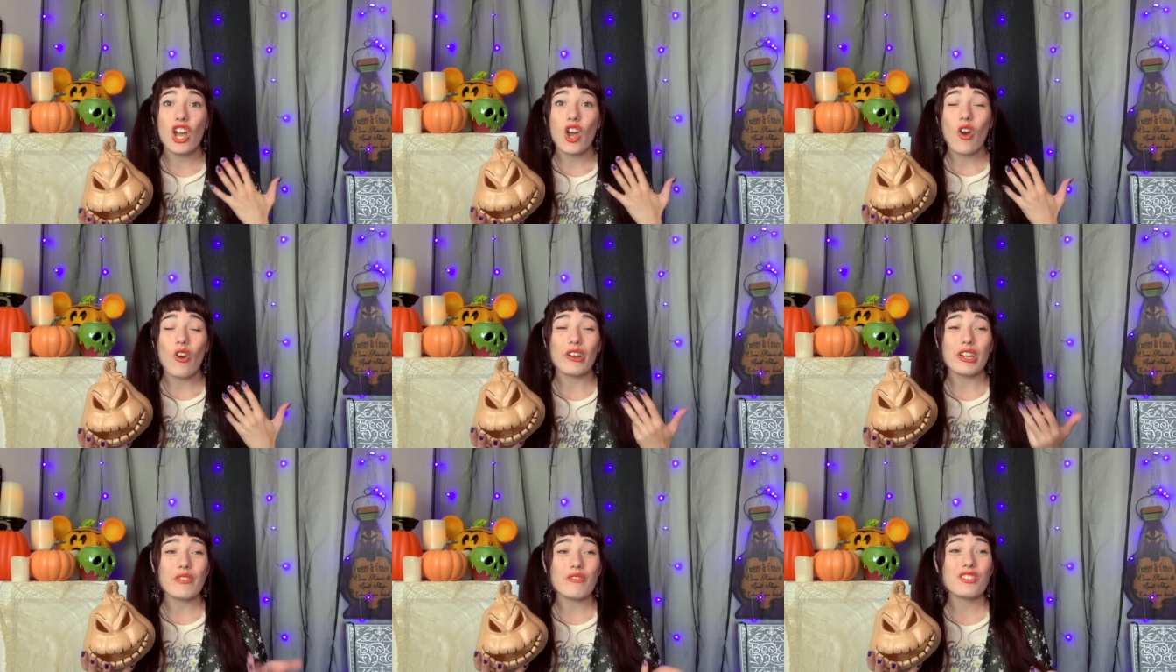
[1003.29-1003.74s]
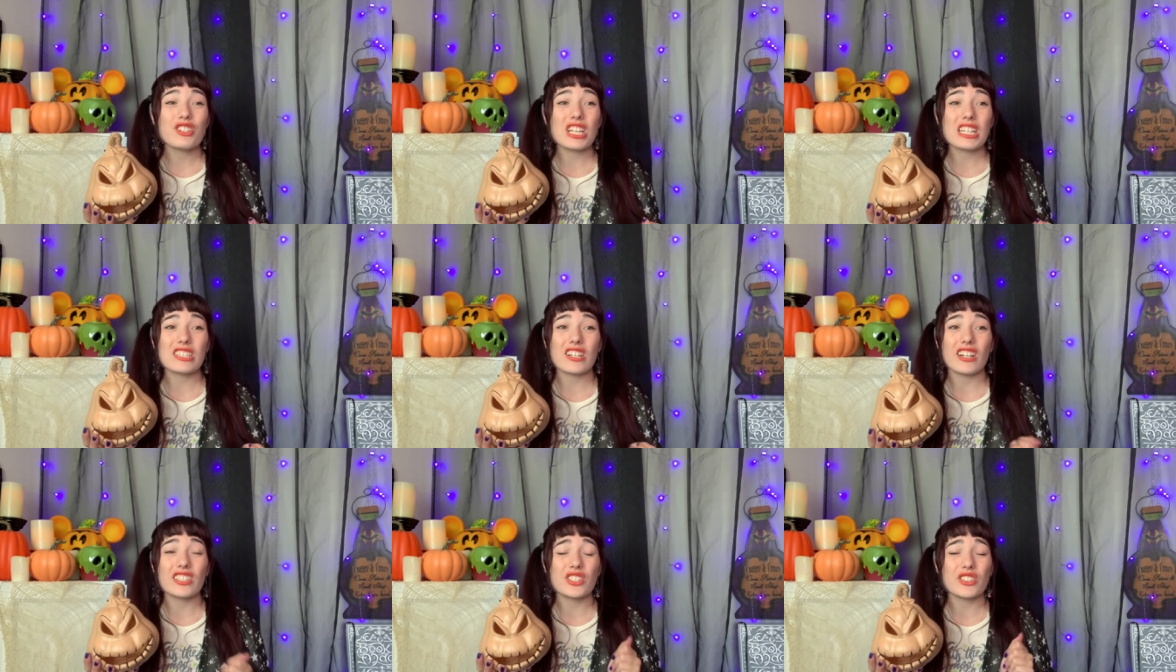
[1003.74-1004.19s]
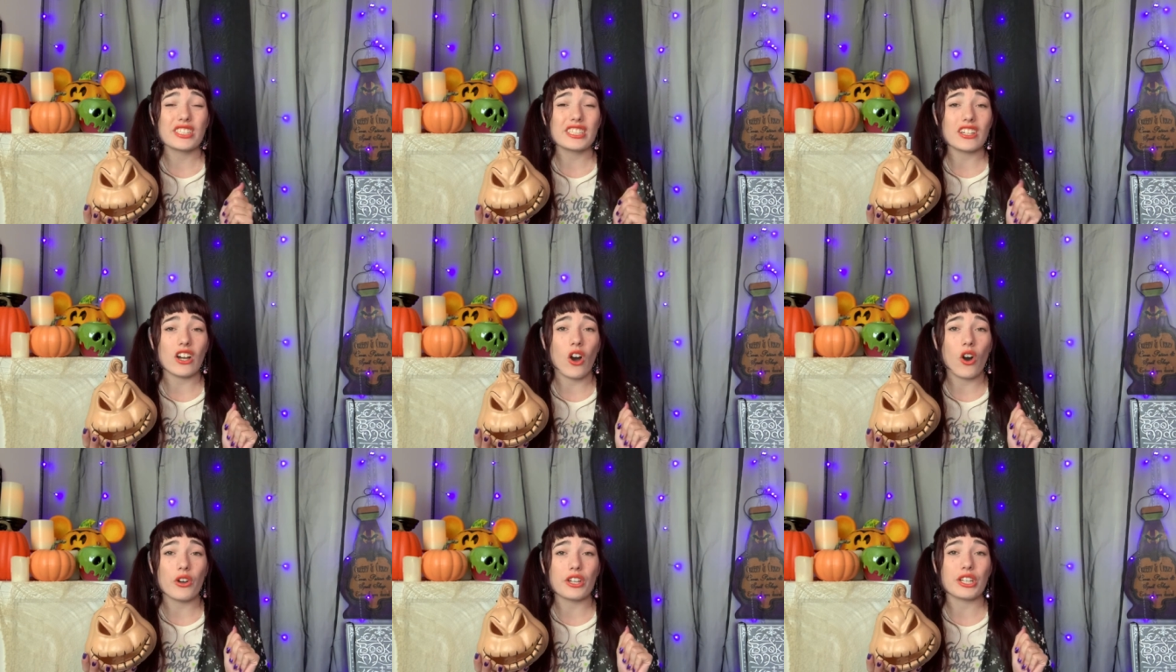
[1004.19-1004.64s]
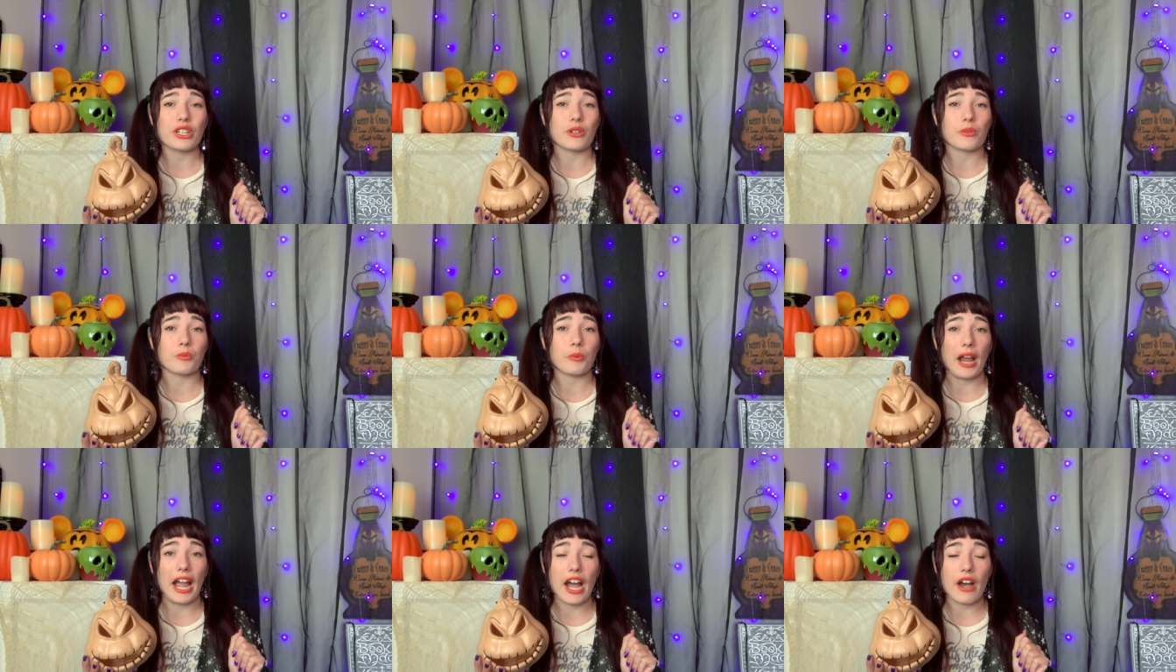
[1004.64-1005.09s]
or even just also all year
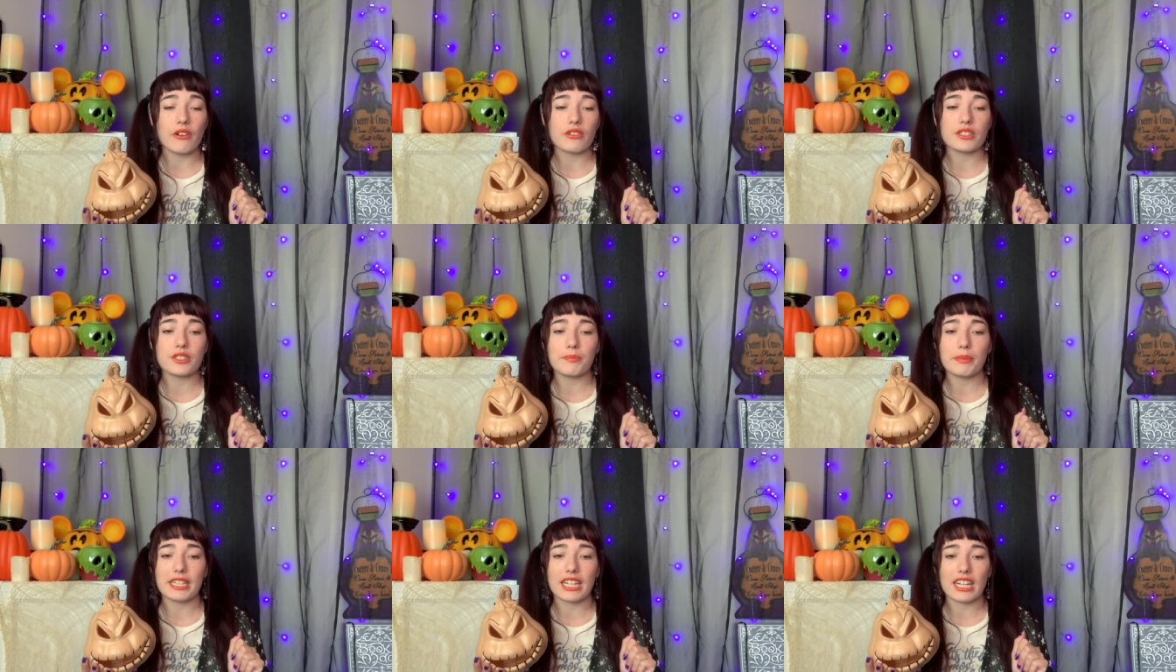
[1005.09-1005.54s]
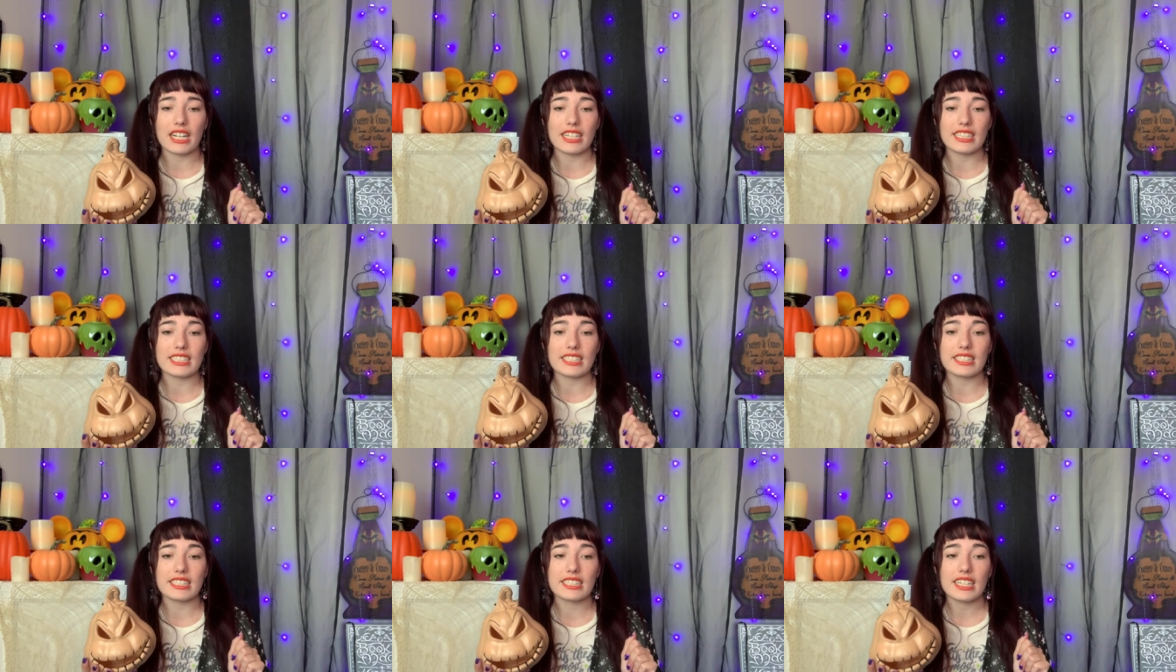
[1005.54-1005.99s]
round, because